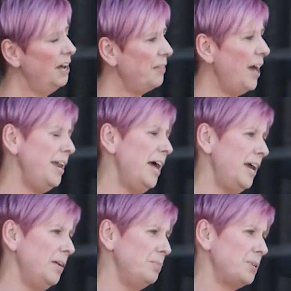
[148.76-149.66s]
Their
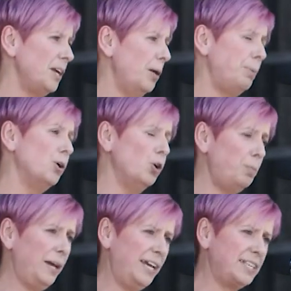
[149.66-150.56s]
names are Paul
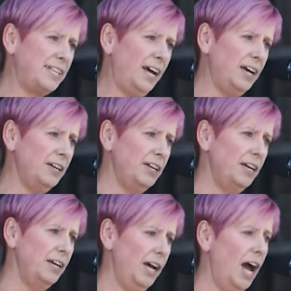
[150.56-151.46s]
Peter
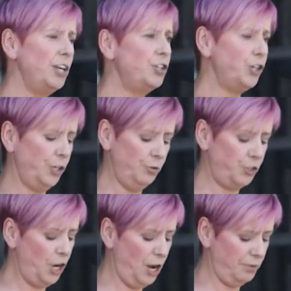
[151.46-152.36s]
and Jude
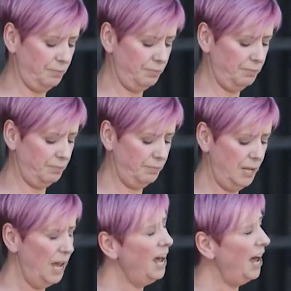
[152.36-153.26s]
John,
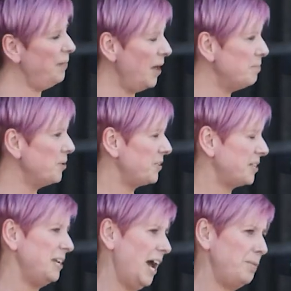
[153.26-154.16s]
and their
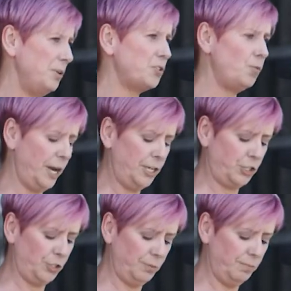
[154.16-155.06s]
mother's name is
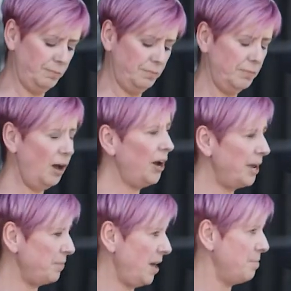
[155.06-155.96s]
Rachel. I
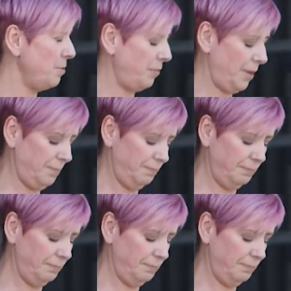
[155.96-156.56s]
am their mother.